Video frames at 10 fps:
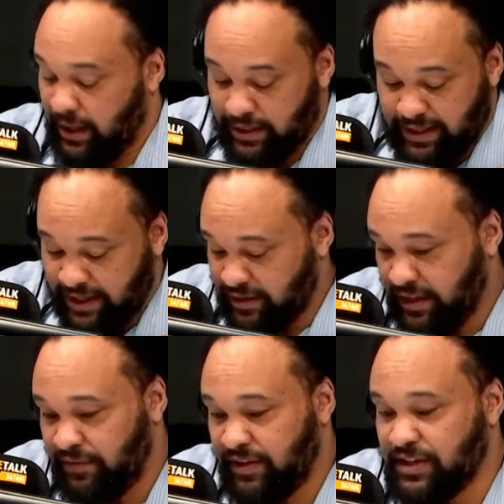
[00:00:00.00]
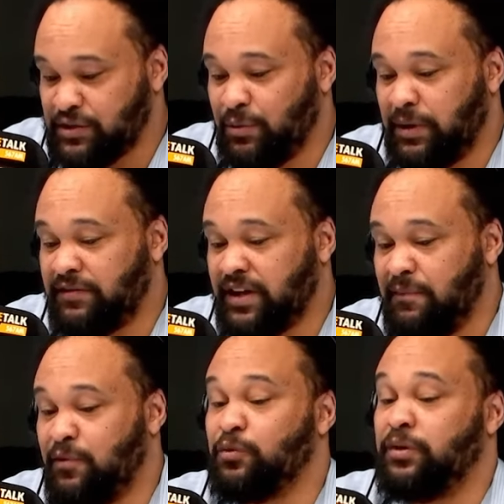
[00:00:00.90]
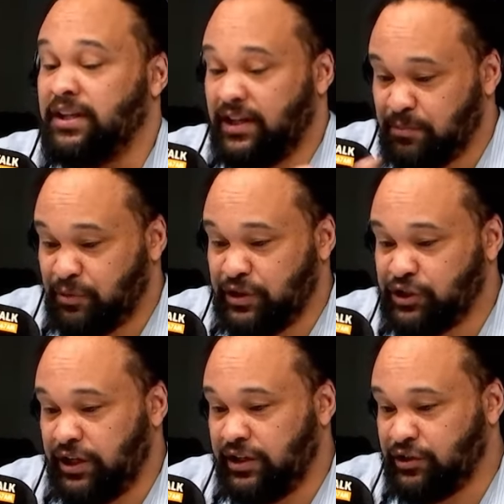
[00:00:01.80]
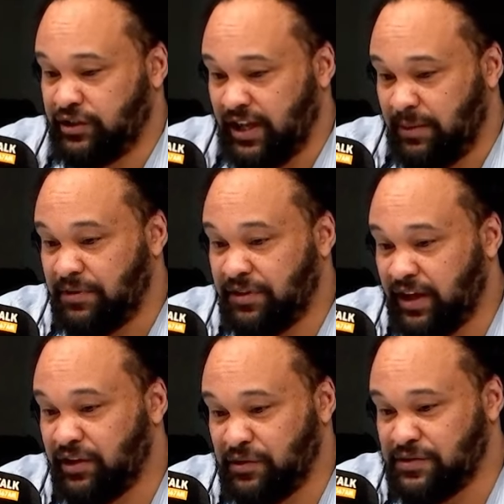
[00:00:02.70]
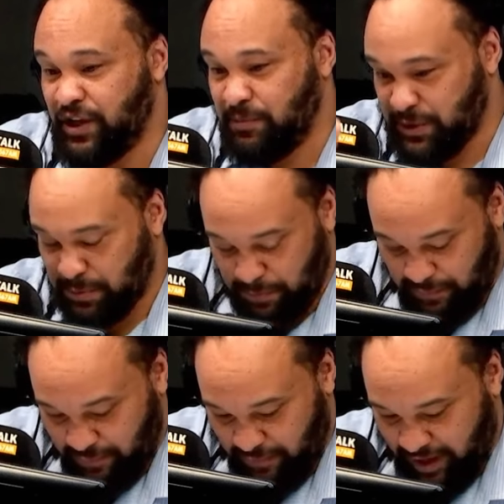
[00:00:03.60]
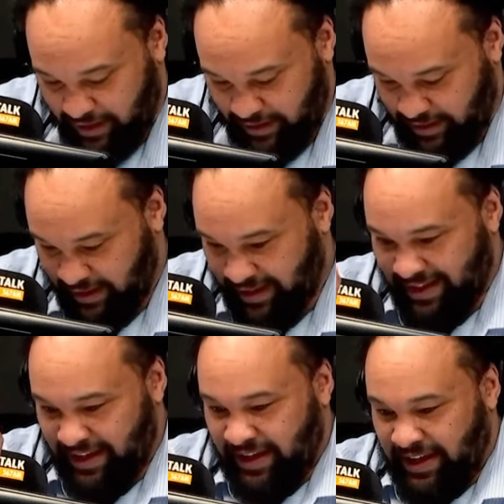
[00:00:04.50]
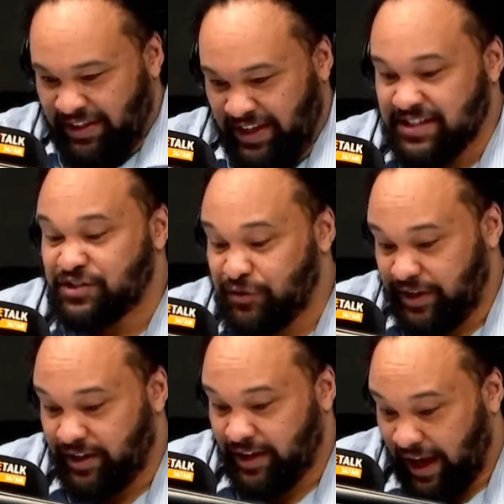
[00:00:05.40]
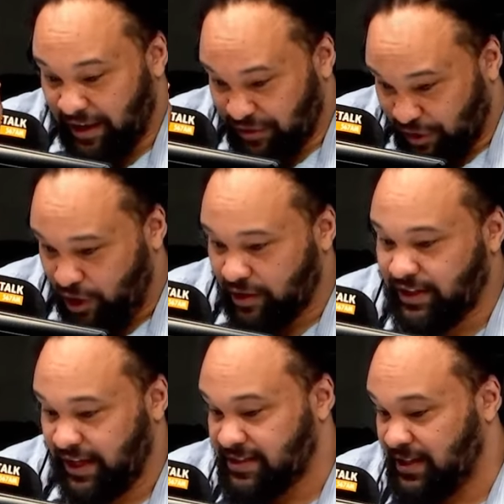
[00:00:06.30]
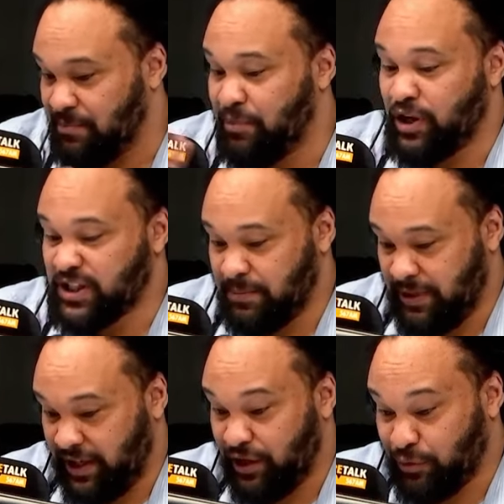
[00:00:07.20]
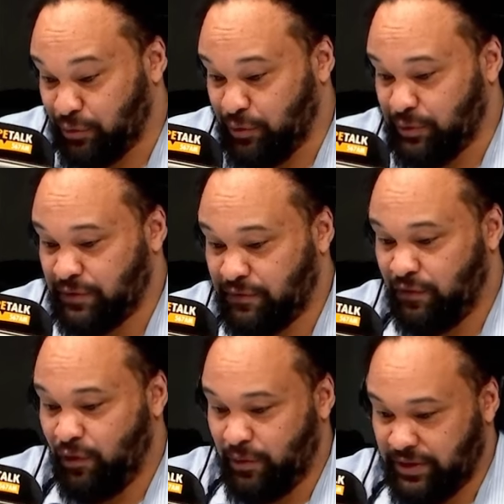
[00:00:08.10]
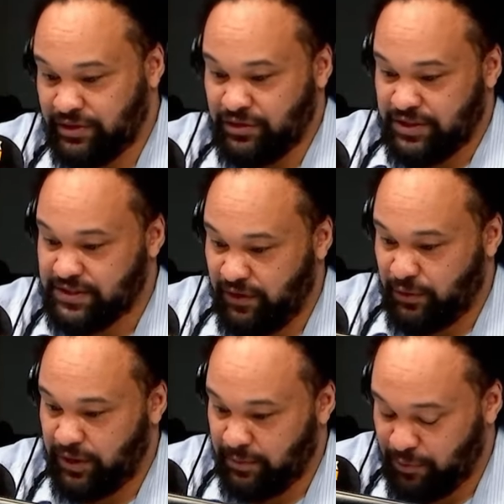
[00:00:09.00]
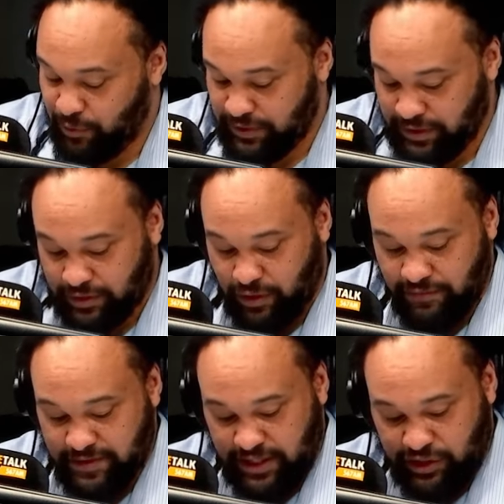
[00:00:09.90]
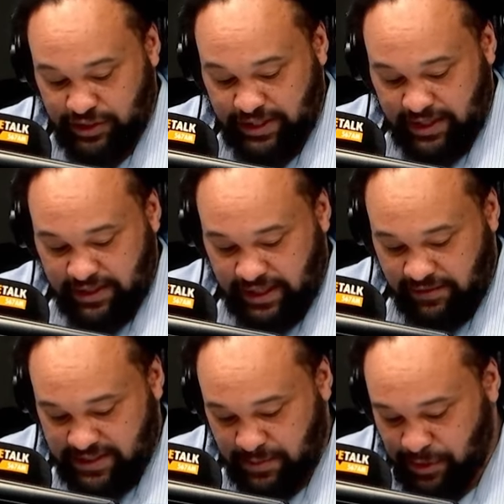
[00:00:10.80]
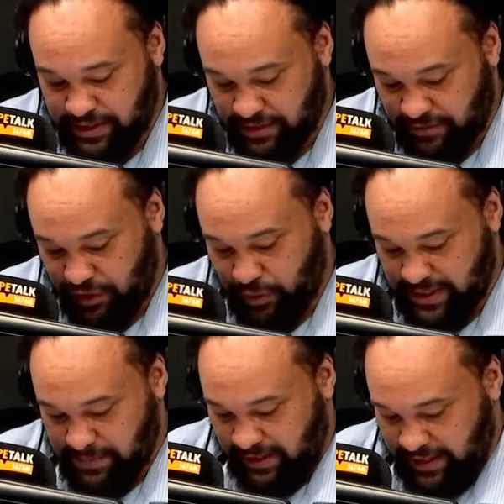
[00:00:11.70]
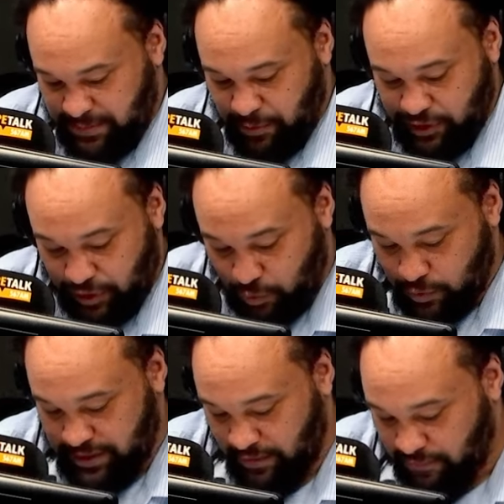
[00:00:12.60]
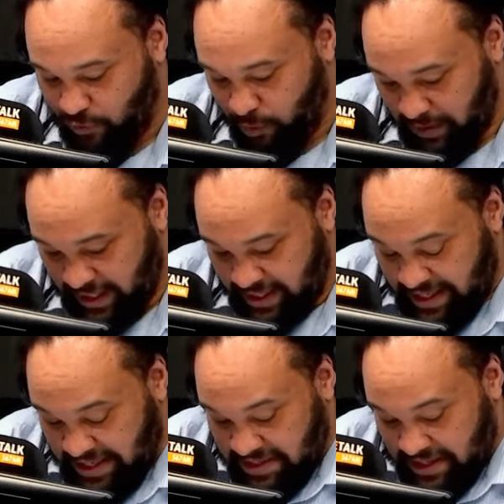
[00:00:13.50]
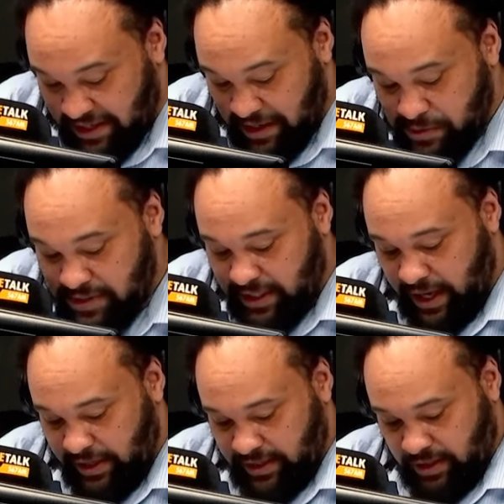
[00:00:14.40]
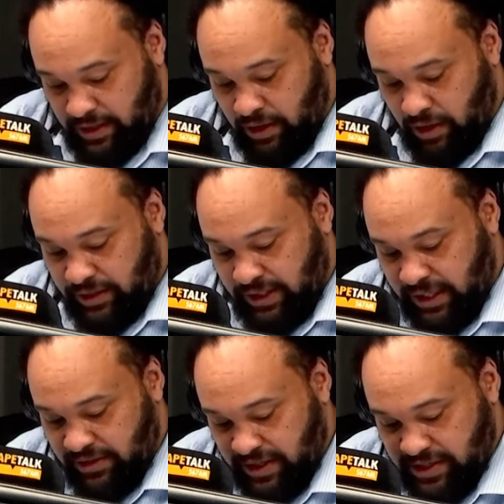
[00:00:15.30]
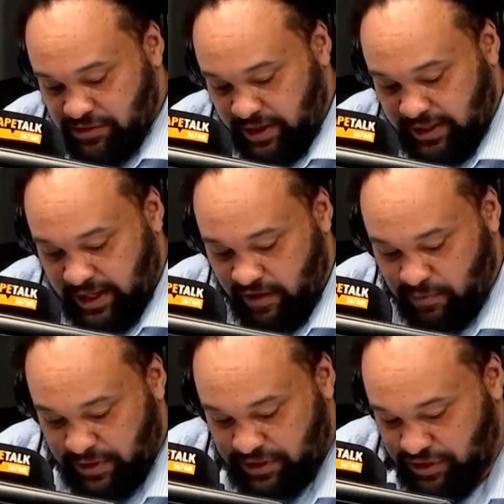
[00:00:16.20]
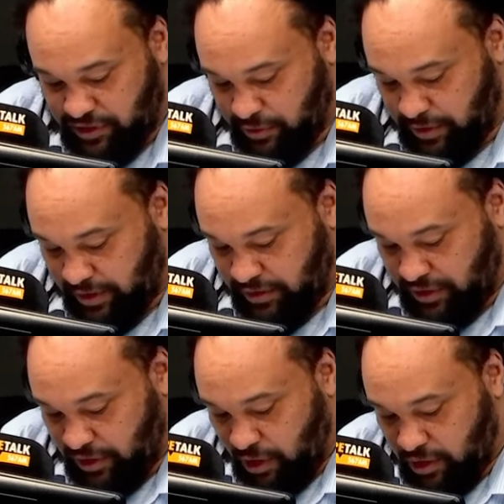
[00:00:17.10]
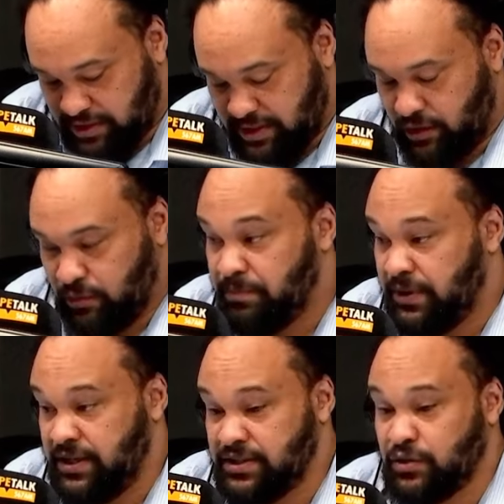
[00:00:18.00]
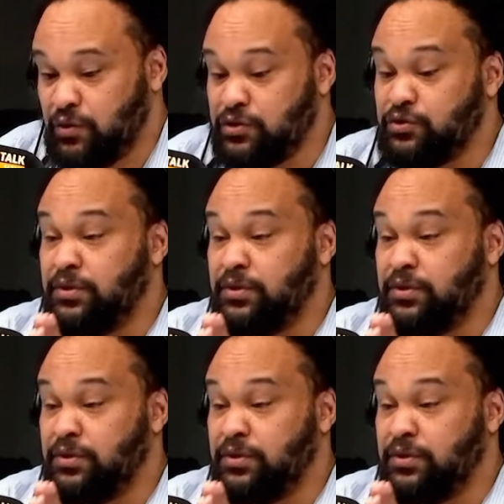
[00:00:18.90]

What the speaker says: Daniel Levy, that's all we have time for. Really appreciate your time. Thank you so much for providing the history and the context and possibly a route forward to this very important conversation. Daniel Levy is the president of the U.S. Middle East Project, also a former negotiator in the Israeli government during the Oslo Peace Accords.